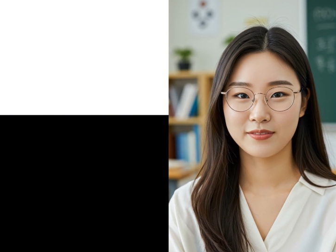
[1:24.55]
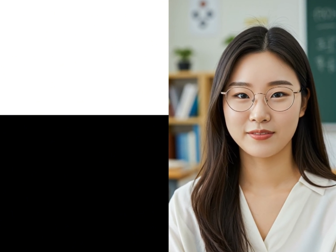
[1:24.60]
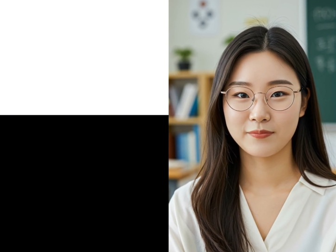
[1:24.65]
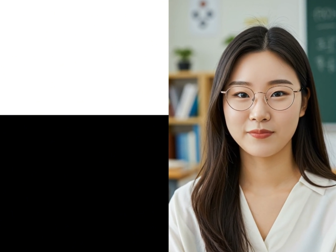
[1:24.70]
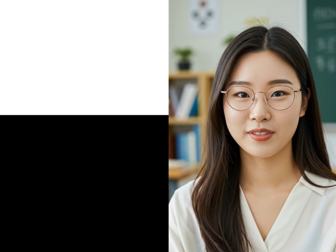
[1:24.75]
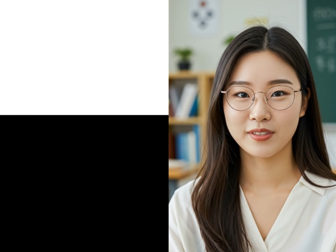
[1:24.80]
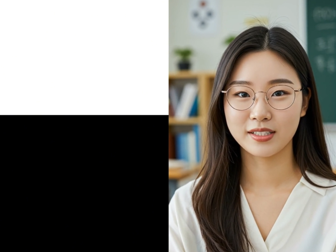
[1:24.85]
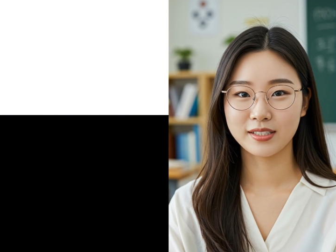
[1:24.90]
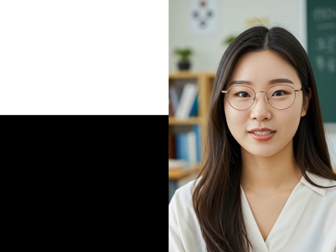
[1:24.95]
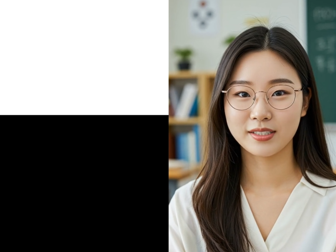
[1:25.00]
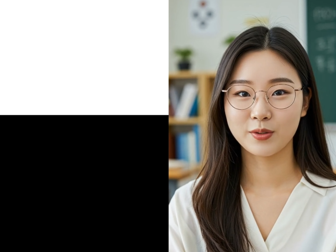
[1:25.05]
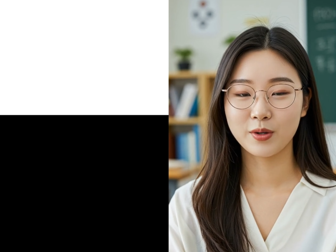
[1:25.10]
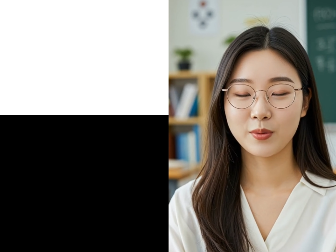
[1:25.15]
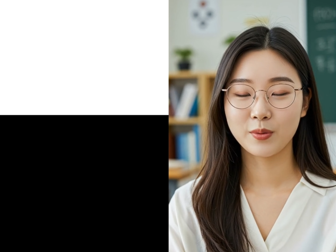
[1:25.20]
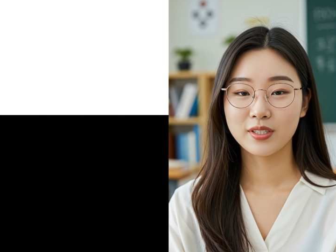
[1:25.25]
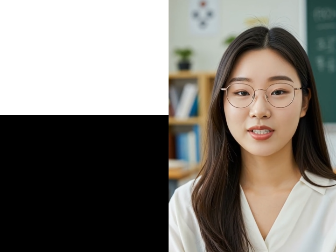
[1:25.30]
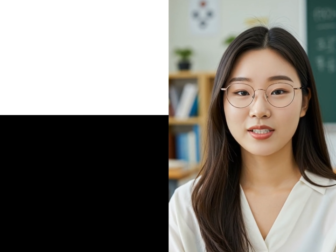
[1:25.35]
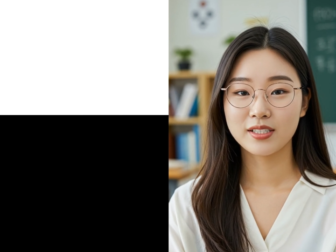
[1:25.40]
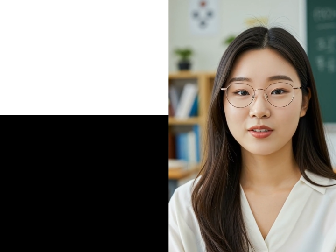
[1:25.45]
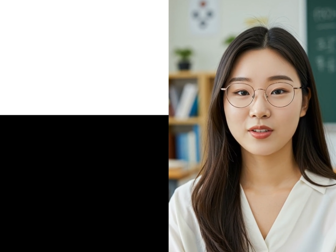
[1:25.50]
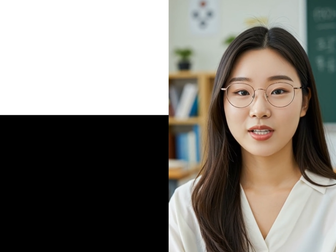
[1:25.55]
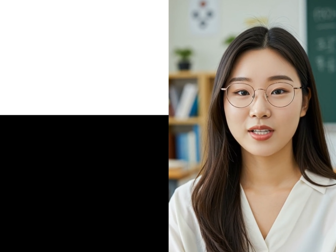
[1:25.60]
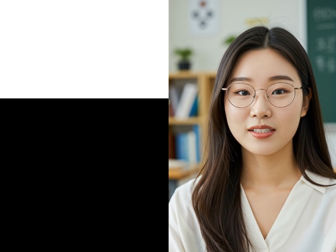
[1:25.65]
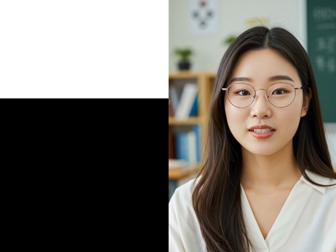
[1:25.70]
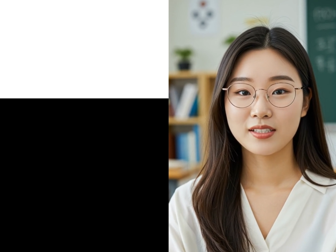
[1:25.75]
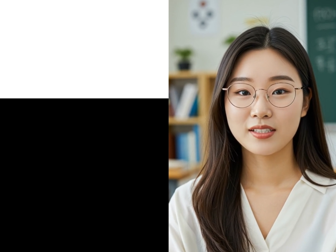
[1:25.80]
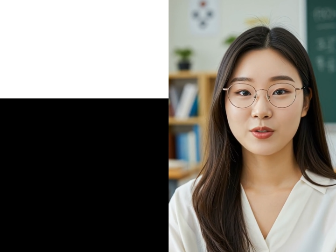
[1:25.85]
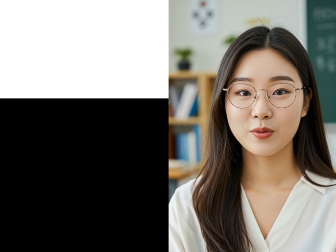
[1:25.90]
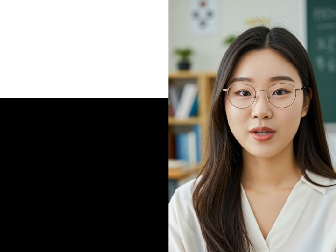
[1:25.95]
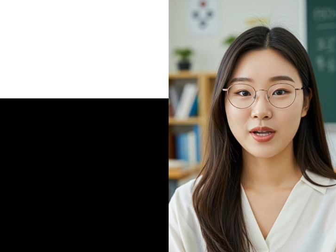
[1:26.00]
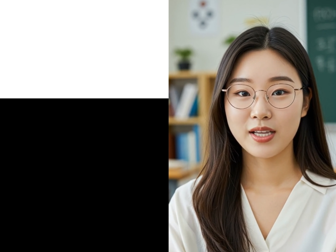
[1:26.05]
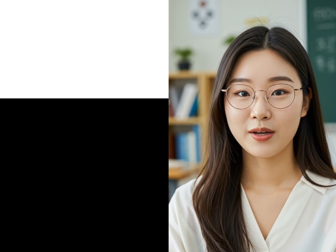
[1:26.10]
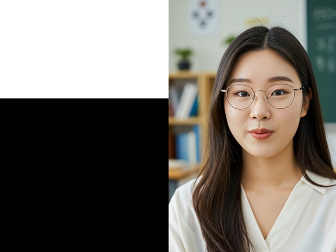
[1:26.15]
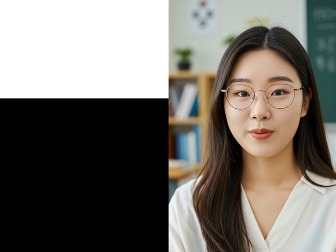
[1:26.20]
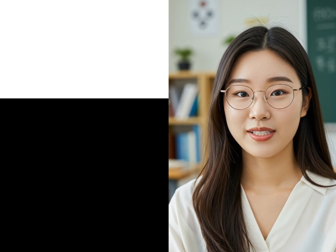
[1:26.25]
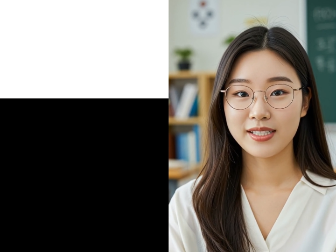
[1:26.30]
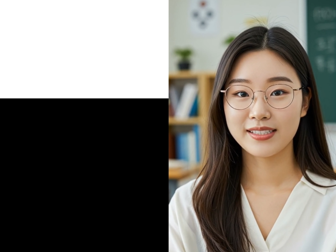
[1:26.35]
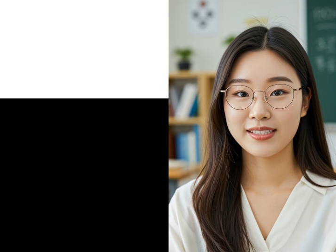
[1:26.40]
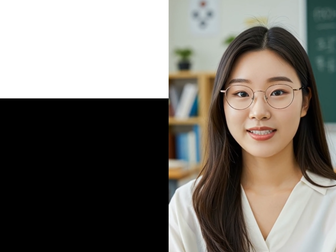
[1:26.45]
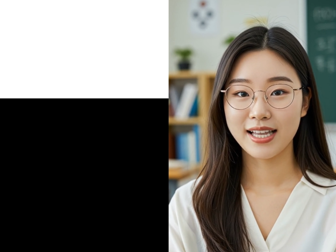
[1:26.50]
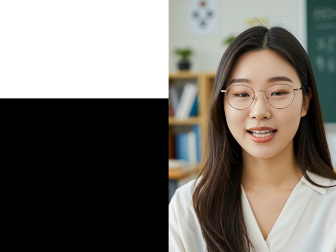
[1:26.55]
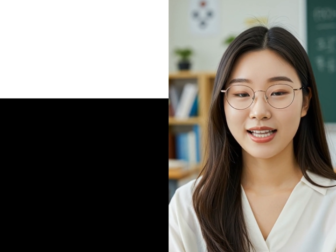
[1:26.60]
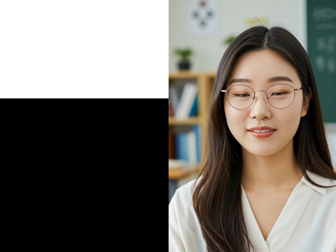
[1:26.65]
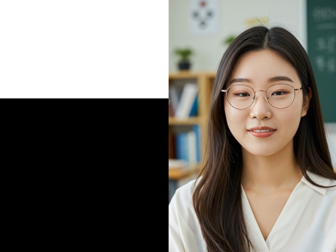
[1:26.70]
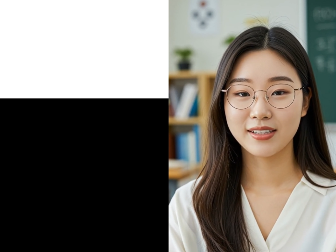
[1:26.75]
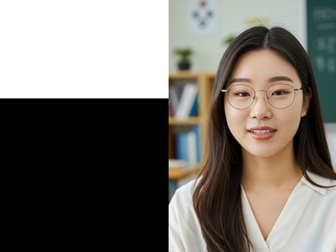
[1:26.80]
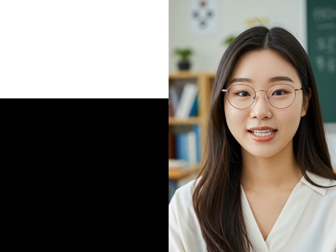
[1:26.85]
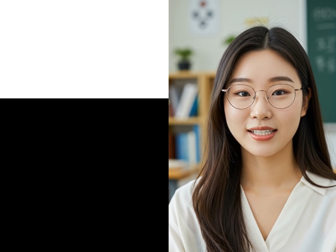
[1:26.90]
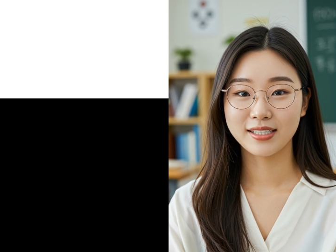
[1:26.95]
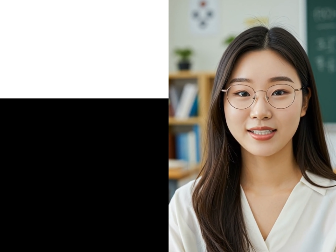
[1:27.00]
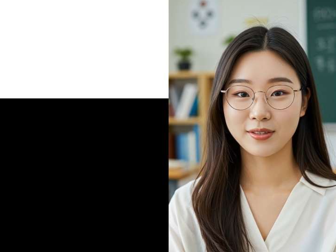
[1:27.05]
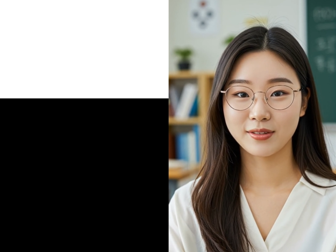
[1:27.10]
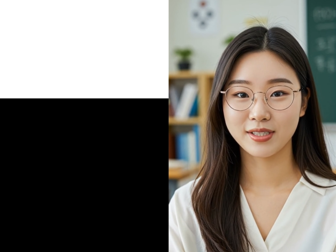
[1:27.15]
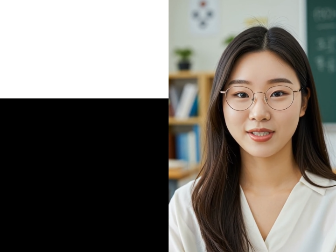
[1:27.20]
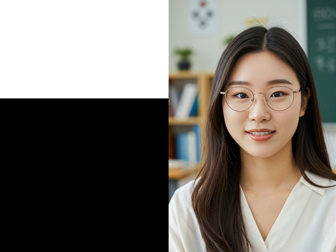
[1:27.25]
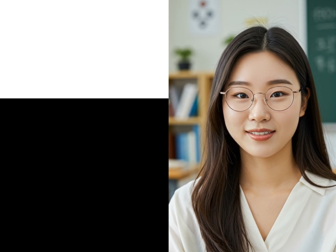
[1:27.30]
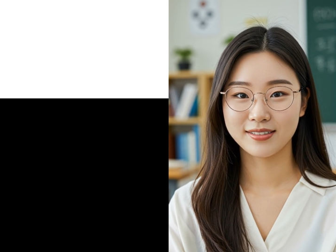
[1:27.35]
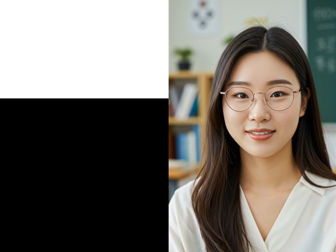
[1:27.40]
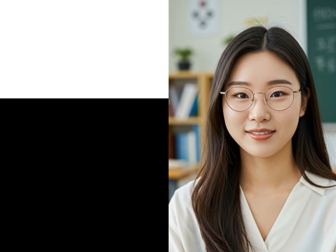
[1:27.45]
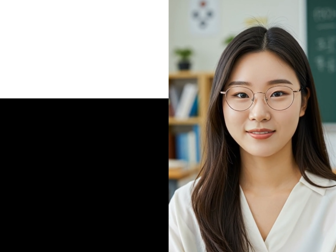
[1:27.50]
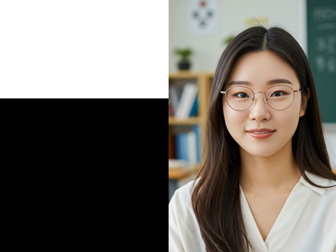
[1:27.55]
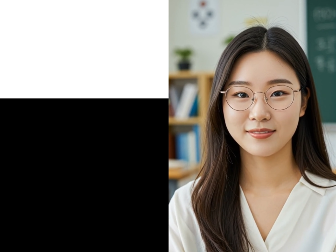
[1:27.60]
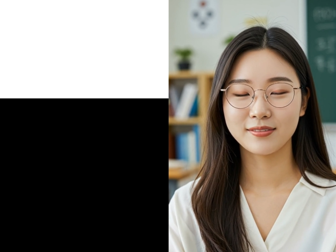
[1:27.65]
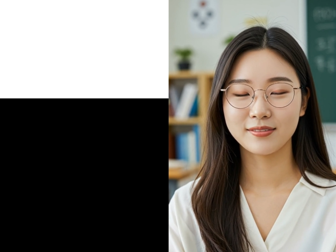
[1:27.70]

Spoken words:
First, we will construct a square with a side of 8 units.